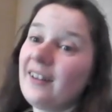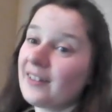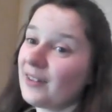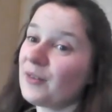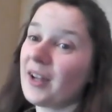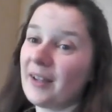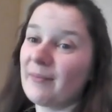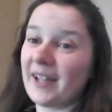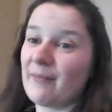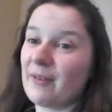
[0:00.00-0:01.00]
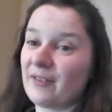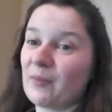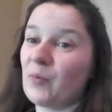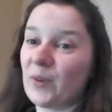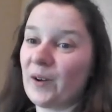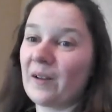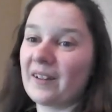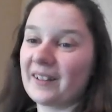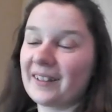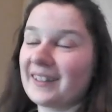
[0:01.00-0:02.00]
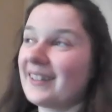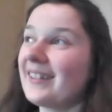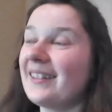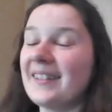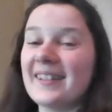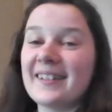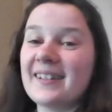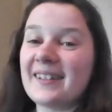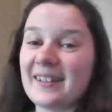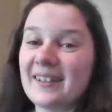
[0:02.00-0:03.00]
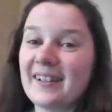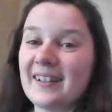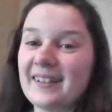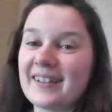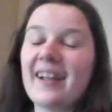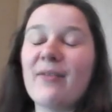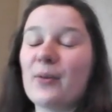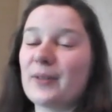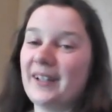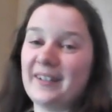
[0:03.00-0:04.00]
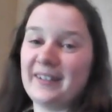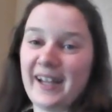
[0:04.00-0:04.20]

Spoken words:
Also comes at me from work. And this is a I won't say an